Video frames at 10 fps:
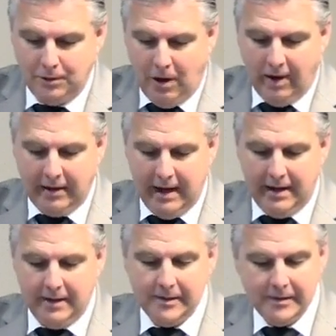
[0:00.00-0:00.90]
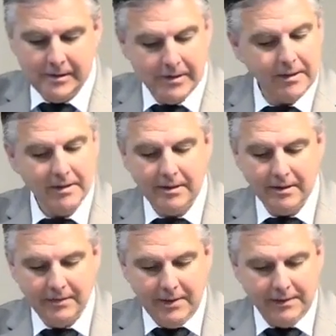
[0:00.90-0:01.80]
dark headed,
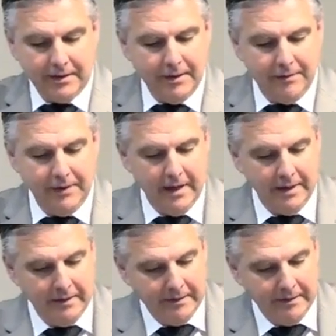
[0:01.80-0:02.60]
physically fit,